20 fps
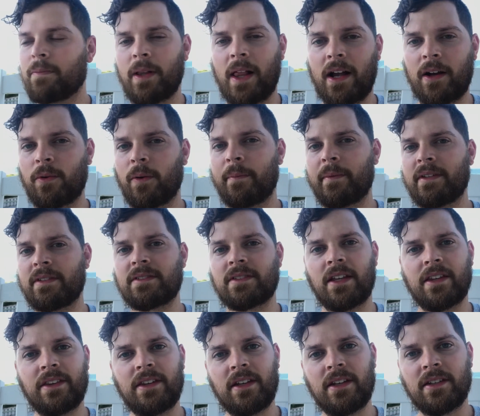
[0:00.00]
black woman
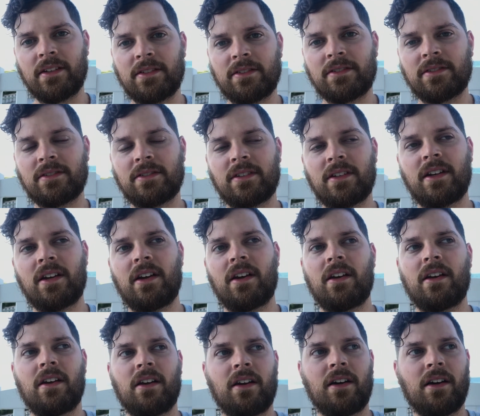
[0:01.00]
said this,
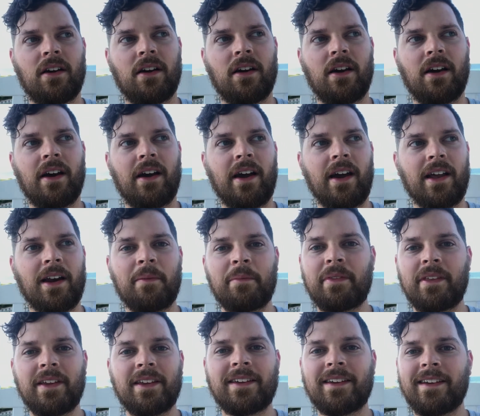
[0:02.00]
and
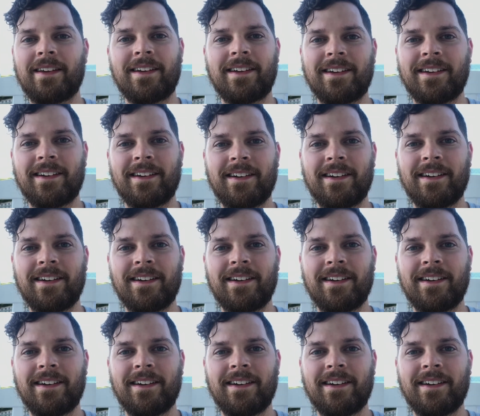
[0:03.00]
I'm thinking,